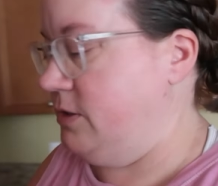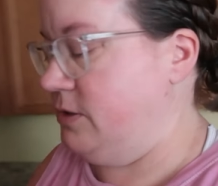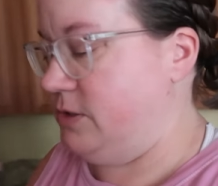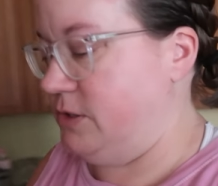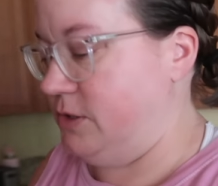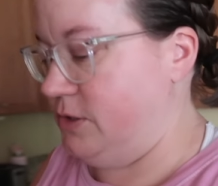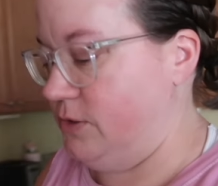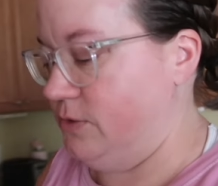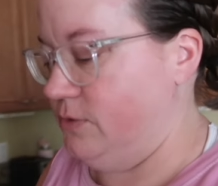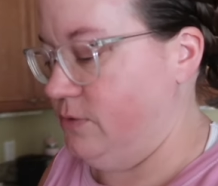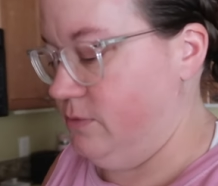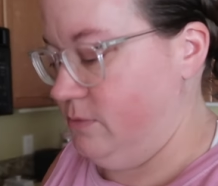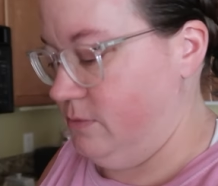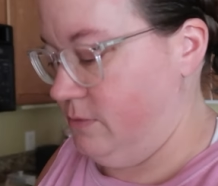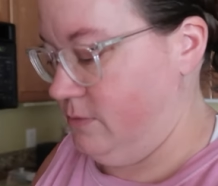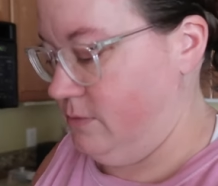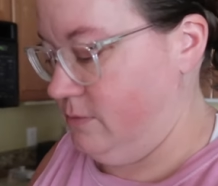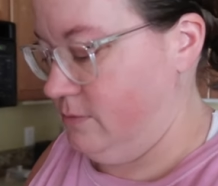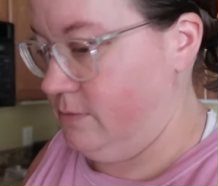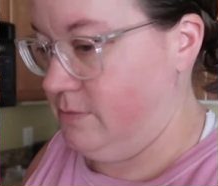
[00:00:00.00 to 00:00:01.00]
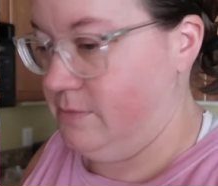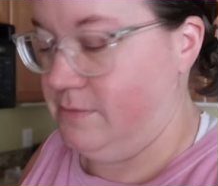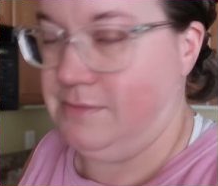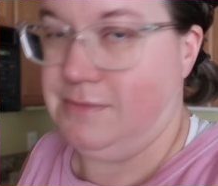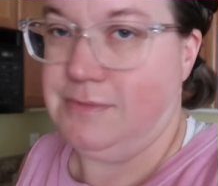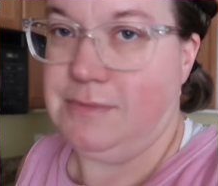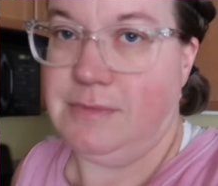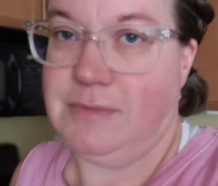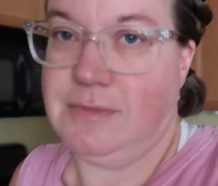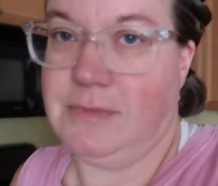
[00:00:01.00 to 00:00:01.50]
to
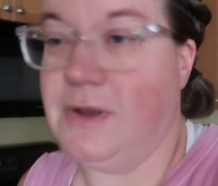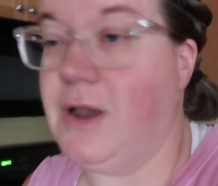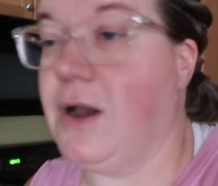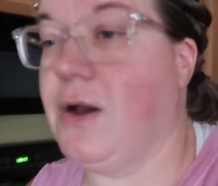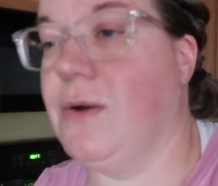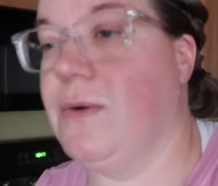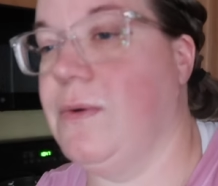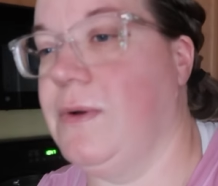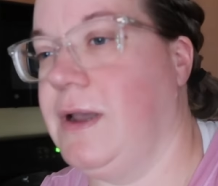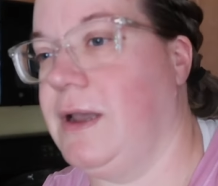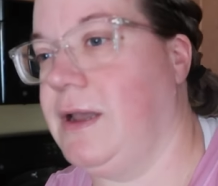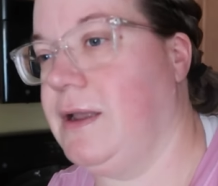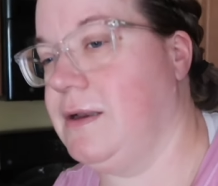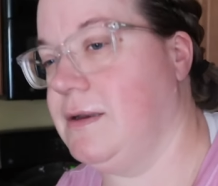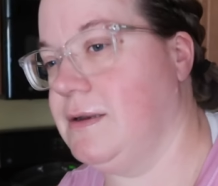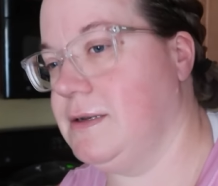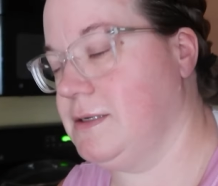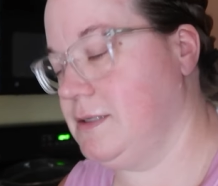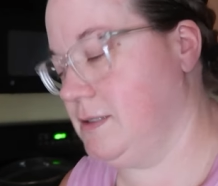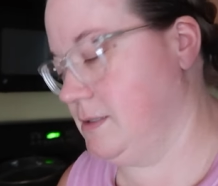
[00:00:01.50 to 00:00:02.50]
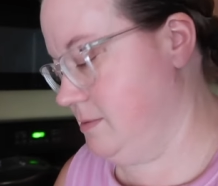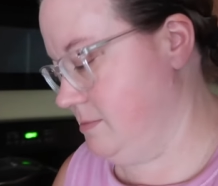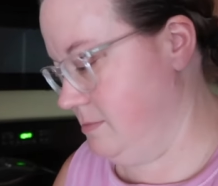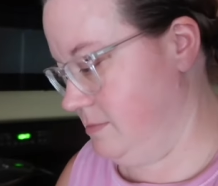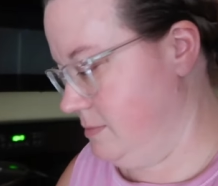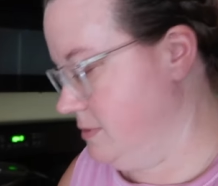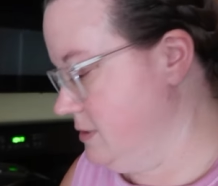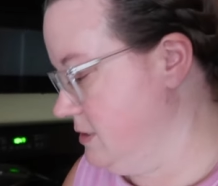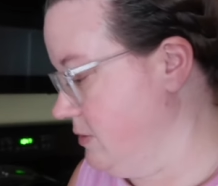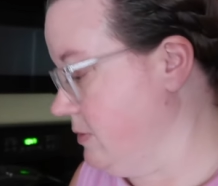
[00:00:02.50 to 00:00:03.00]
go and
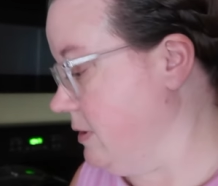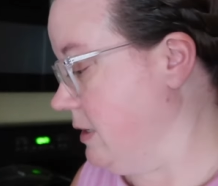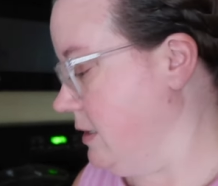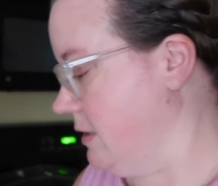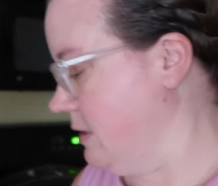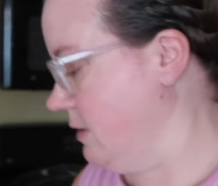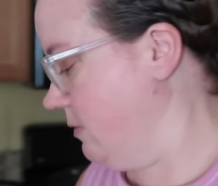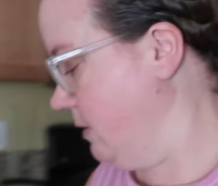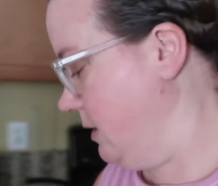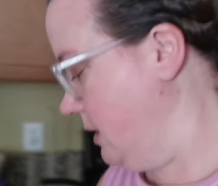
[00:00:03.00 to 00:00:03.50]
do anything